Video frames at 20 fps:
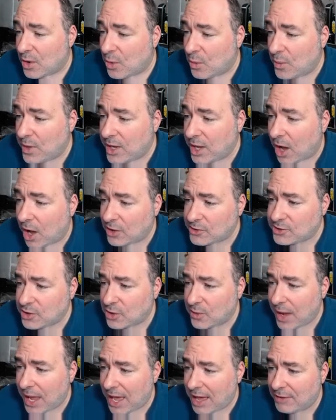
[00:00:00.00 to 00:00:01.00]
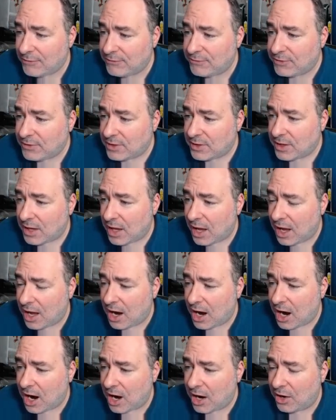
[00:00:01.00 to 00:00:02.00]
We also have
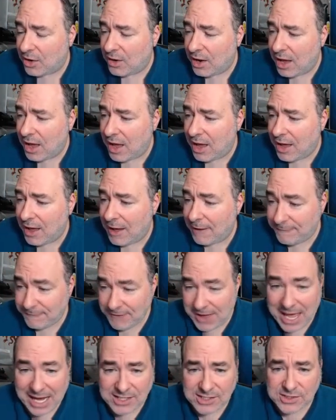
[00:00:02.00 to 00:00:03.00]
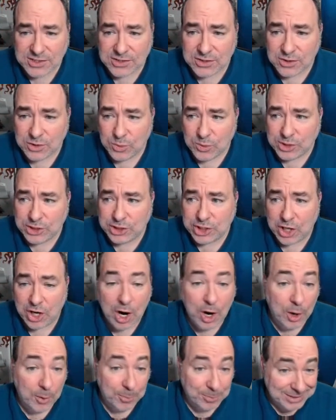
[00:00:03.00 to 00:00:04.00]
our effects, which are
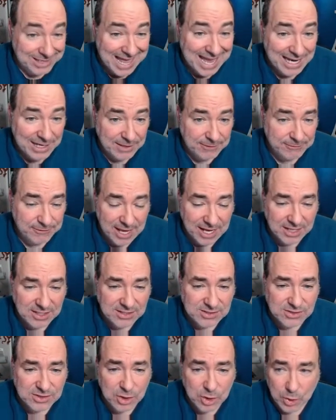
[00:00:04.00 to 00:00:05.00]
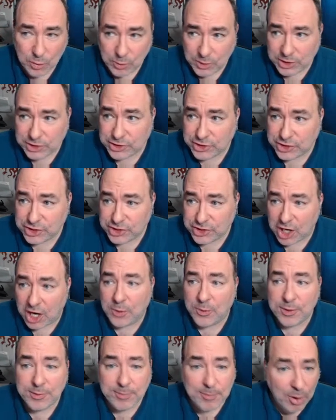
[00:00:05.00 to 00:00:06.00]
our applied effects, which
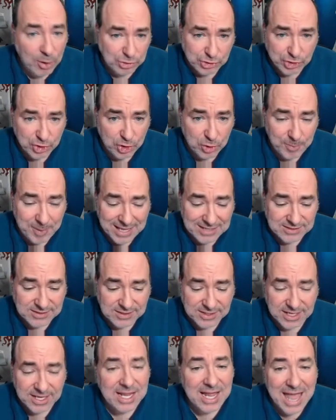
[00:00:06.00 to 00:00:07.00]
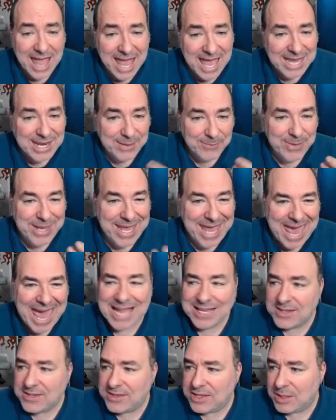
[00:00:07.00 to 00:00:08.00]
start with motion and opacity, and we
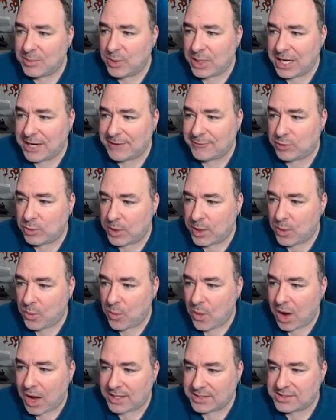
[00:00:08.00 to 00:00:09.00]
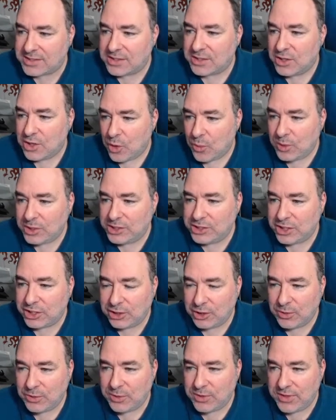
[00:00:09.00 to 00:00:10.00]
add to them whatever we want, which
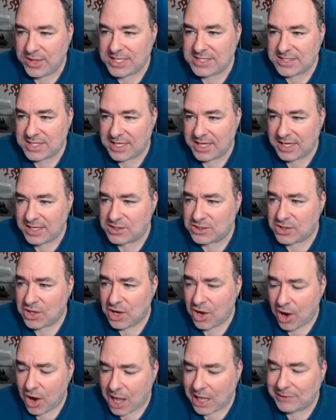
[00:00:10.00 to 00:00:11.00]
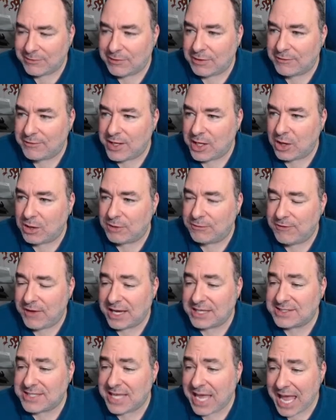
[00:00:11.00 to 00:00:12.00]
include these things, all of our video
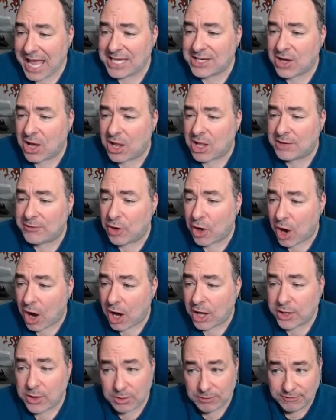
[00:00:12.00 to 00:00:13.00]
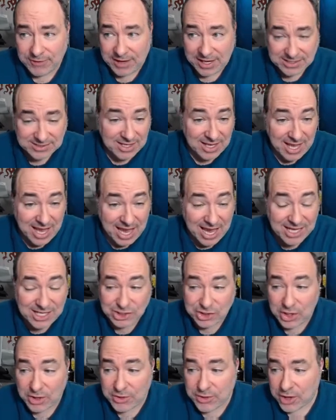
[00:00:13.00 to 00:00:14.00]
effects, and all of our audio effects. I didn't
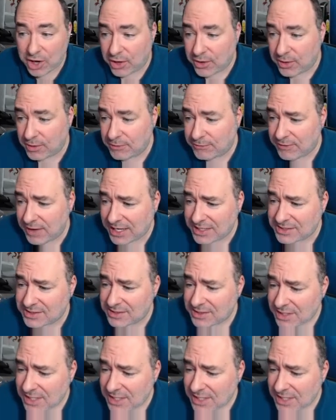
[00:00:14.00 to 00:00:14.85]
show the audio effects.